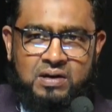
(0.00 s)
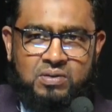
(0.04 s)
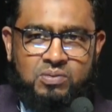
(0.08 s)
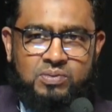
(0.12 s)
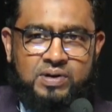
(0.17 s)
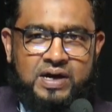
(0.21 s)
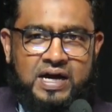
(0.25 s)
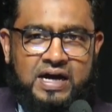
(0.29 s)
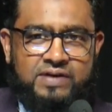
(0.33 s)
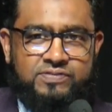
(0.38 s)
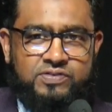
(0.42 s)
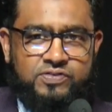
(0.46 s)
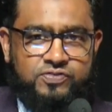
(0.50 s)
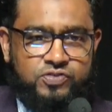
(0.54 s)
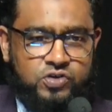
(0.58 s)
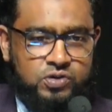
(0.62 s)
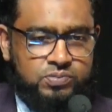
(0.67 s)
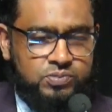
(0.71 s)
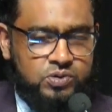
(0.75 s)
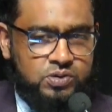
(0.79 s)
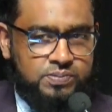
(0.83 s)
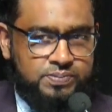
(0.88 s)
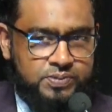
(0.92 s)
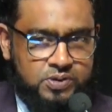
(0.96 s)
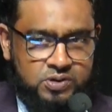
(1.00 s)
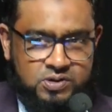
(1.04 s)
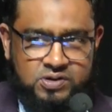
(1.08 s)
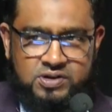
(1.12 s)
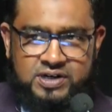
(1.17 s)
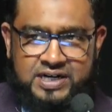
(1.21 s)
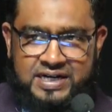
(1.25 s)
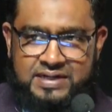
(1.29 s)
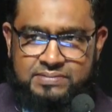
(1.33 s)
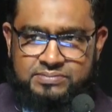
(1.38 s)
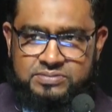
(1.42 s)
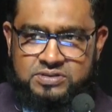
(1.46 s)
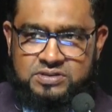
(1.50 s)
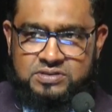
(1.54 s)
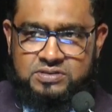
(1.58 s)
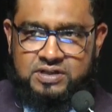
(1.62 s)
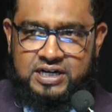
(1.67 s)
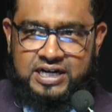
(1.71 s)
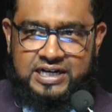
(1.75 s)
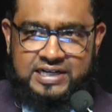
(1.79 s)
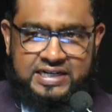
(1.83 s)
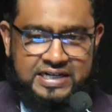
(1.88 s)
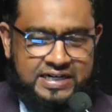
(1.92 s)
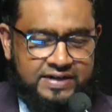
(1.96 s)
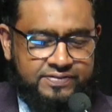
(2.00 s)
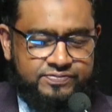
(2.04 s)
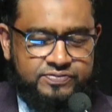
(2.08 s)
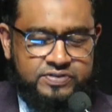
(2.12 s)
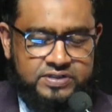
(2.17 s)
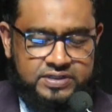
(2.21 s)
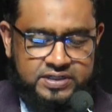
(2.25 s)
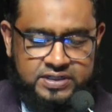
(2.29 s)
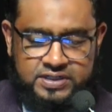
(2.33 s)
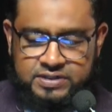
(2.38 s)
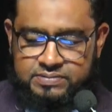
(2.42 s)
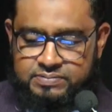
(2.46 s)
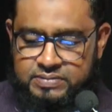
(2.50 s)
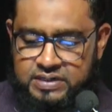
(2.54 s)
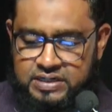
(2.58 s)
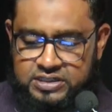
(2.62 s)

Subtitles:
We have a few more programs right after